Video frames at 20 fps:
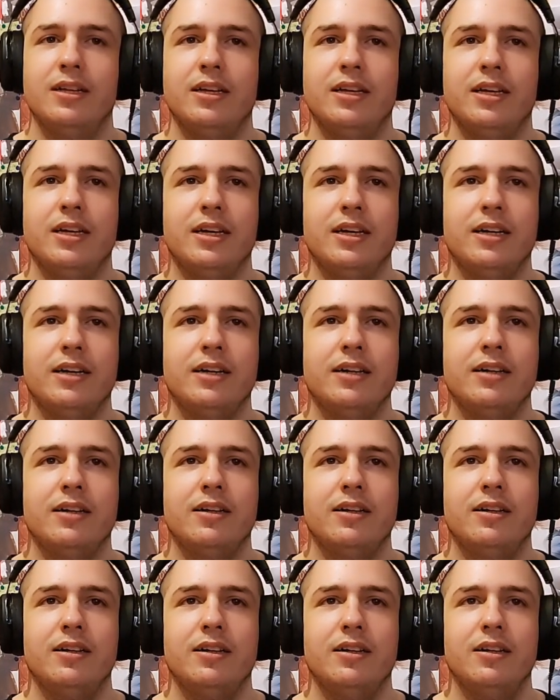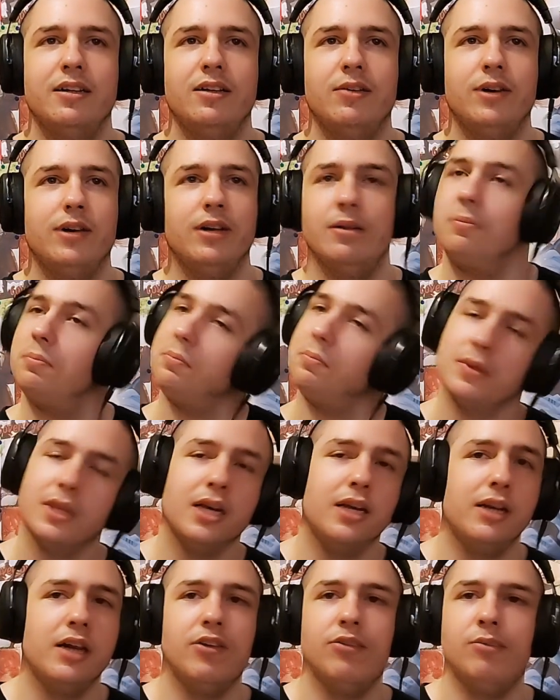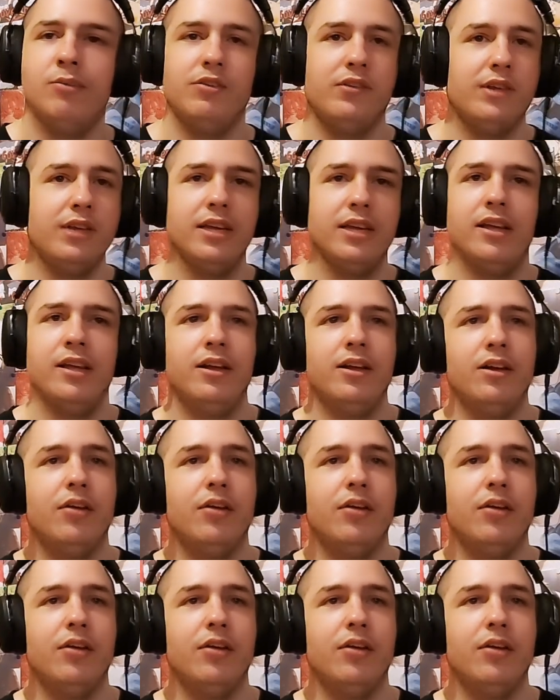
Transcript: Yeah. Well, that was amazing.